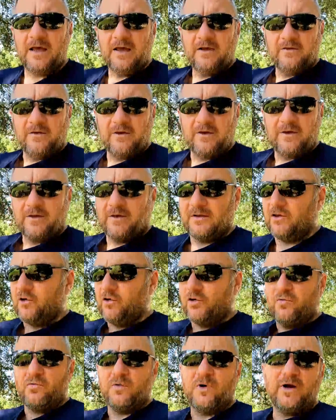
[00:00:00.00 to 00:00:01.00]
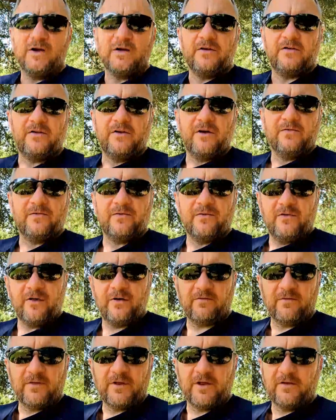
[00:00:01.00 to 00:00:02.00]
He's like, you can wear this stuff for
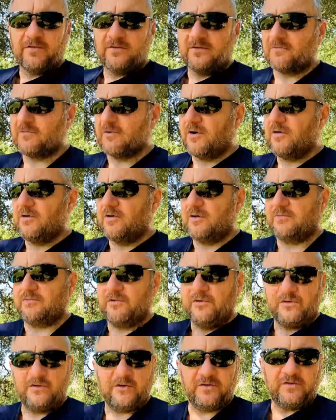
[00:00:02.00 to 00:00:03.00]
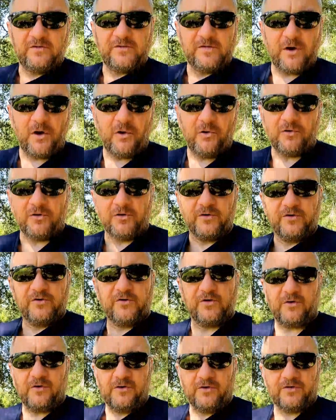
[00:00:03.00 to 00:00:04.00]
several days in a row, and it resists
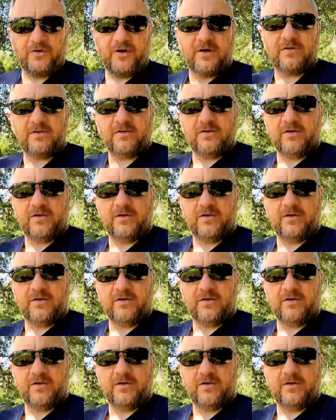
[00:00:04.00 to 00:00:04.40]
odors and all this other